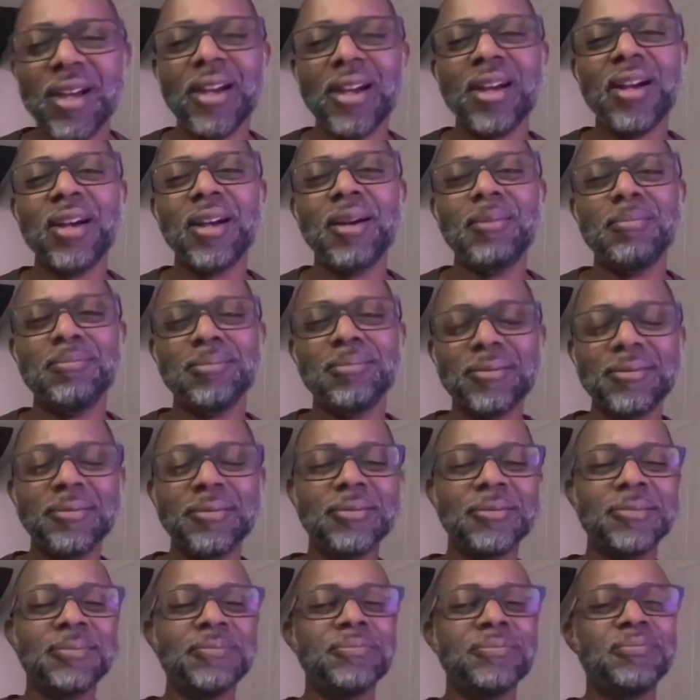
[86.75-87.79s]

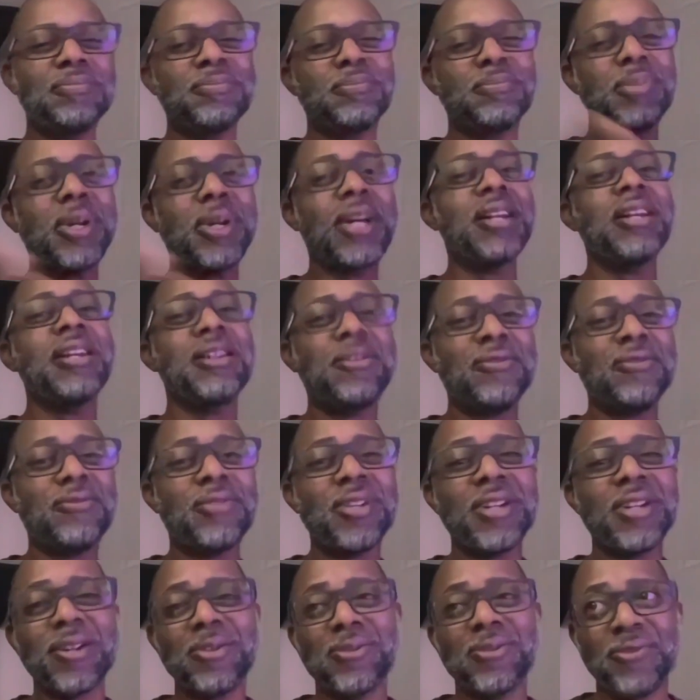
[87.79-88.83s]
But
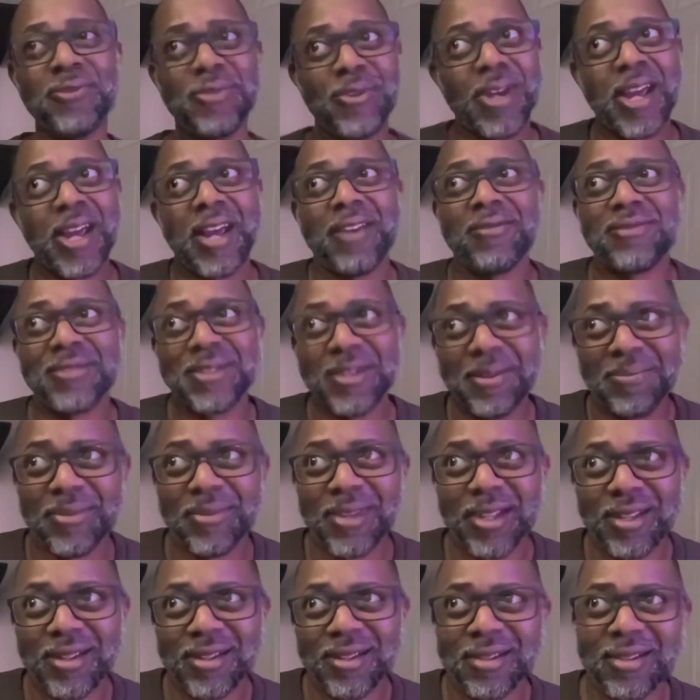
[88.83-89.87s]
if you have
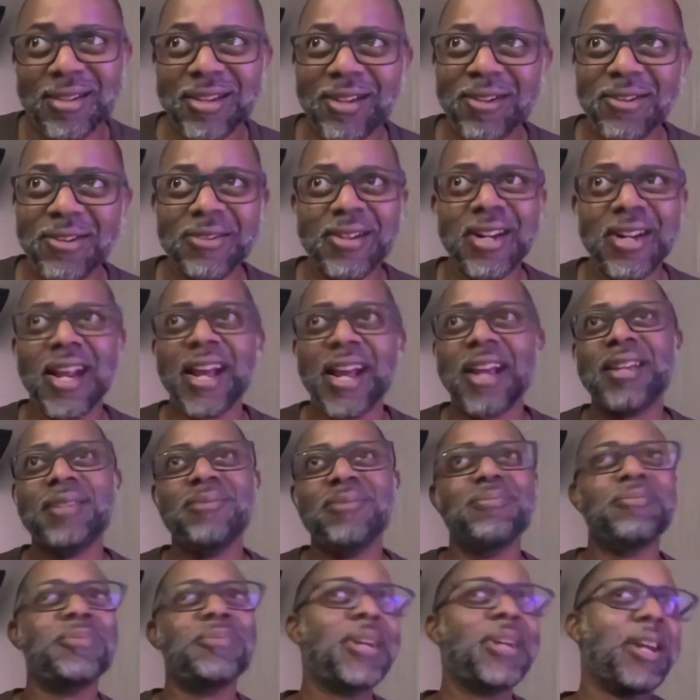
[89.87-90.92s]
something that I
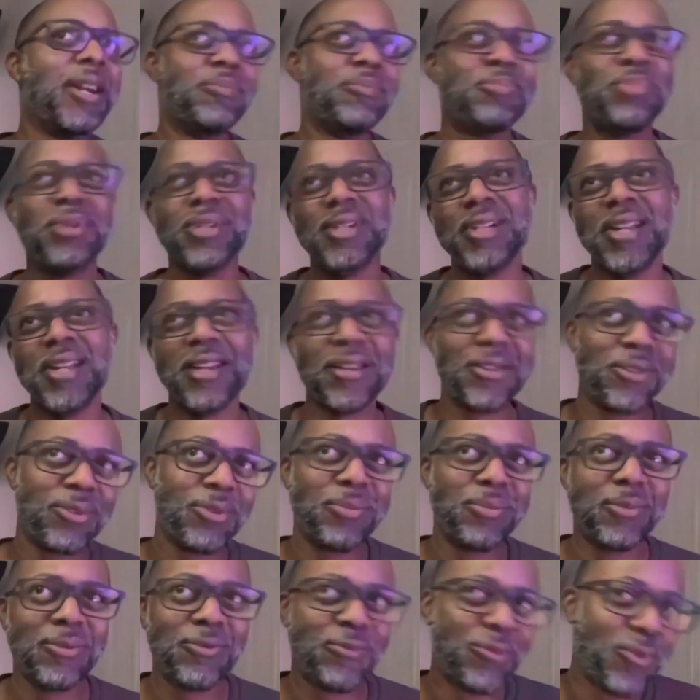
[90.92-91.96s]
can kind of put
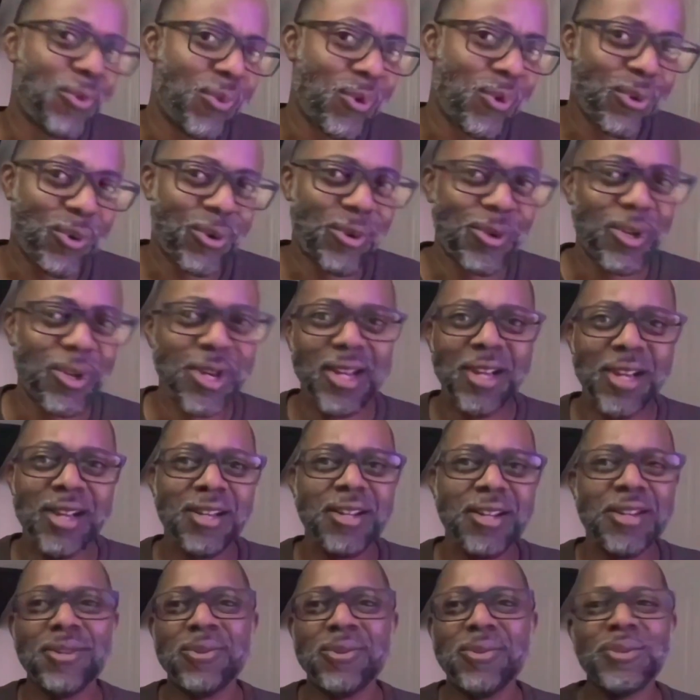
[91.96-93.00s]
together before
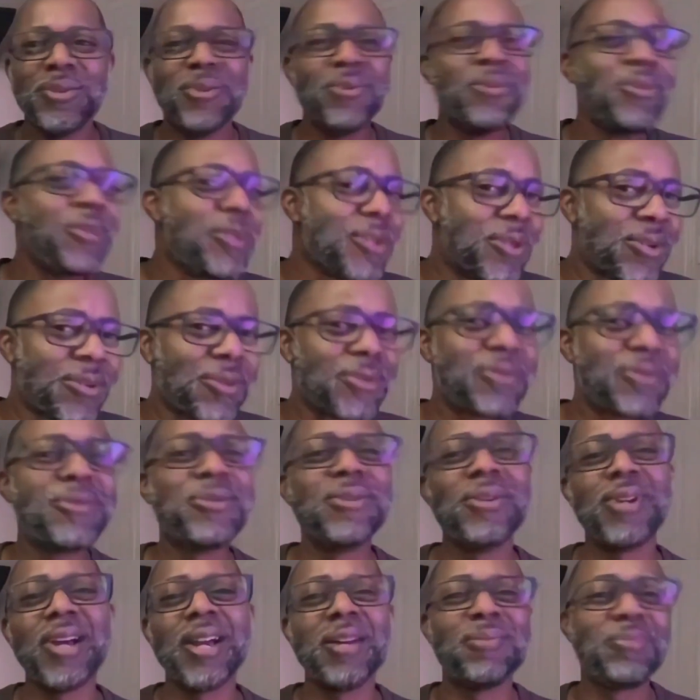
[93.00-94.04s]
New Year's,
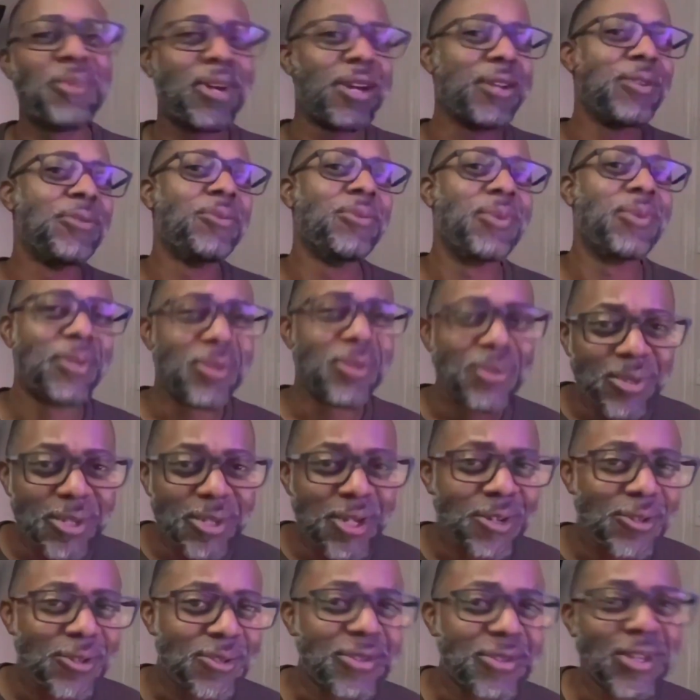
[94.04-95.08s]
I could probably do a New
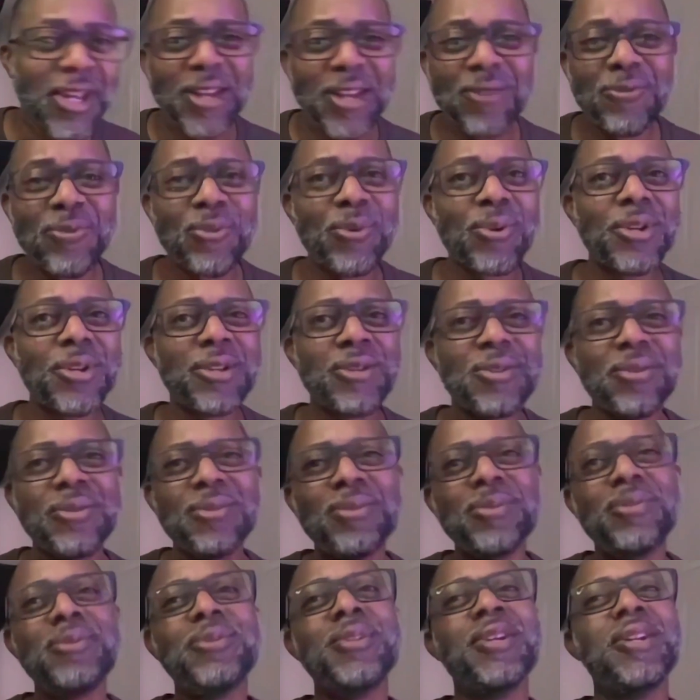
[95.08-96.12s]
Year's thing for
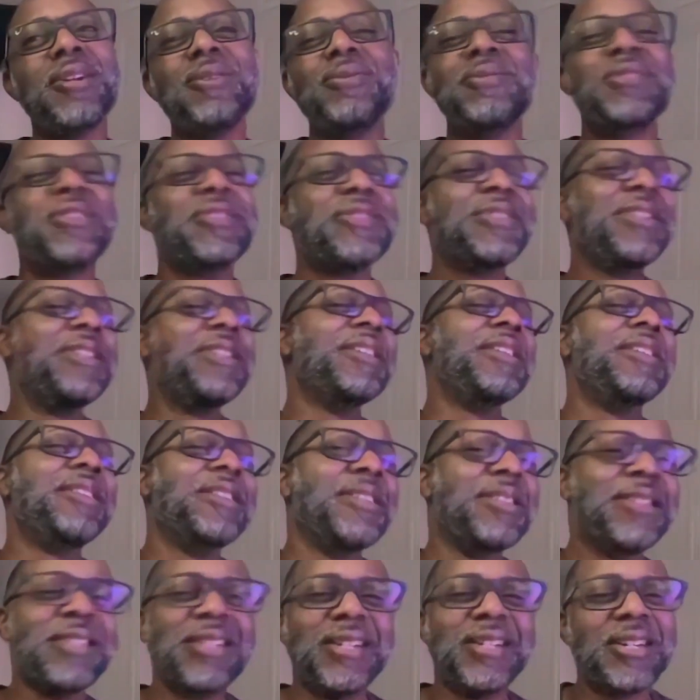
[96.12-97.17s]
you. Just
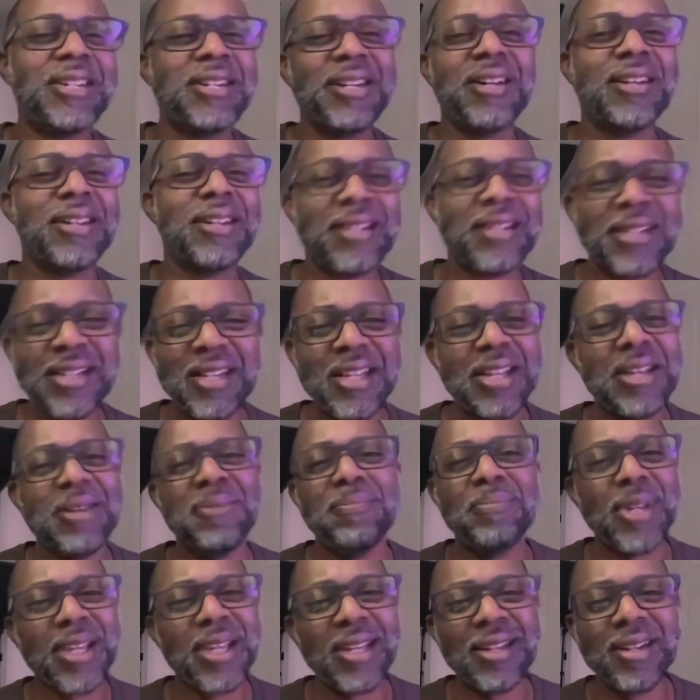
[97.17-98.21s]

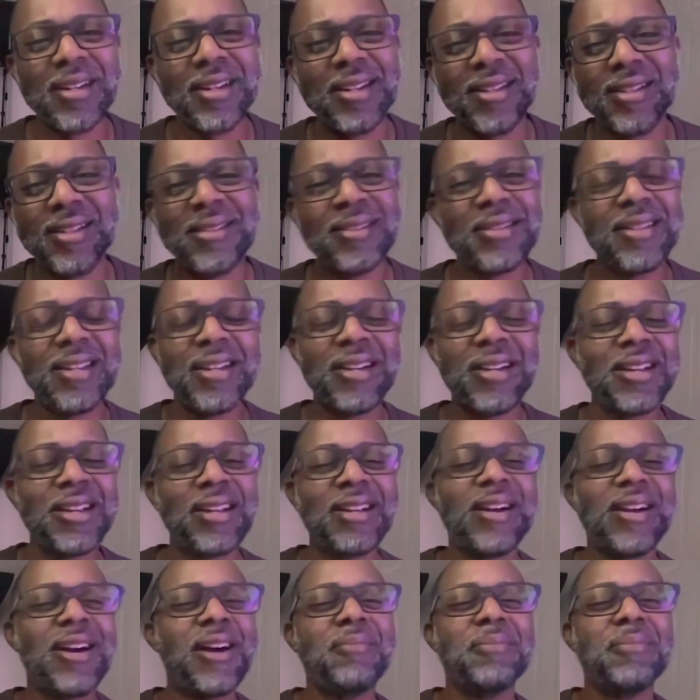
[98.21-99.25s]
DM me in the
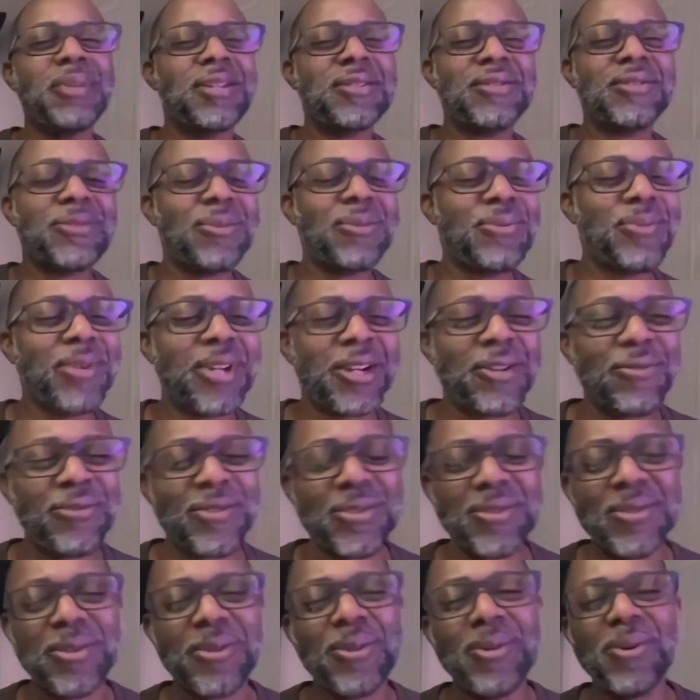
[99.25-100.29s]
comments or whatever,
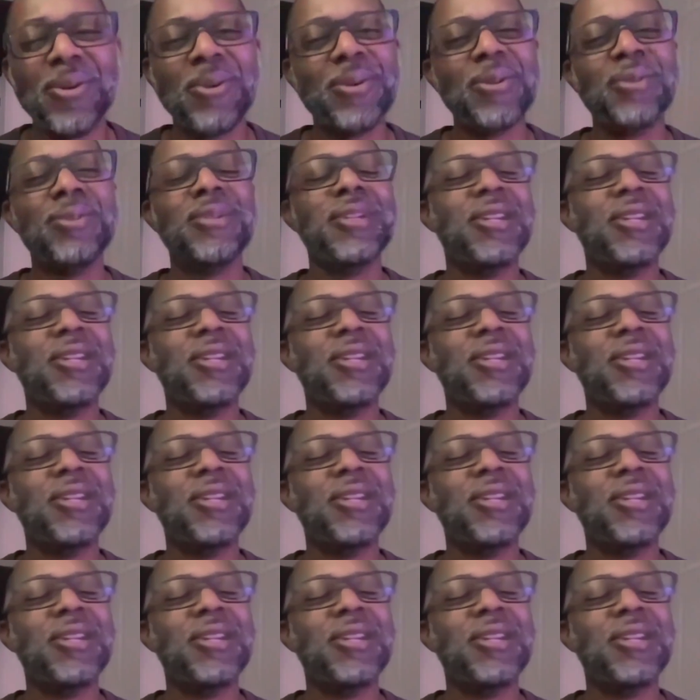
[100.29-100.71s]
so, or